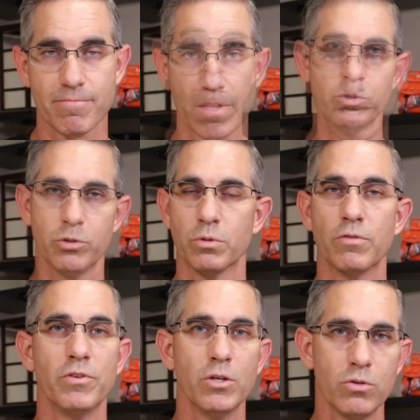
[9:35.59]
We'll do
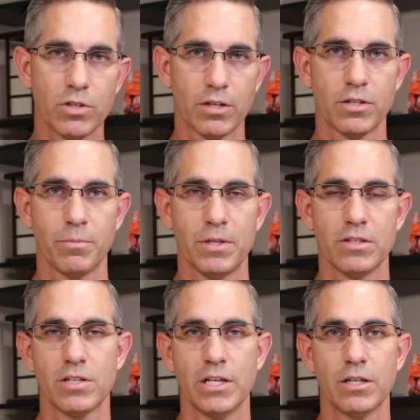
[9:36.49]
reviews on some of
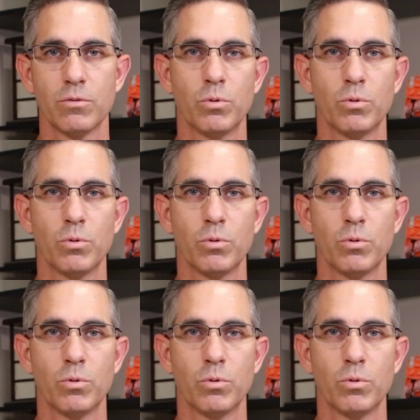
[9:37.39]
this gear.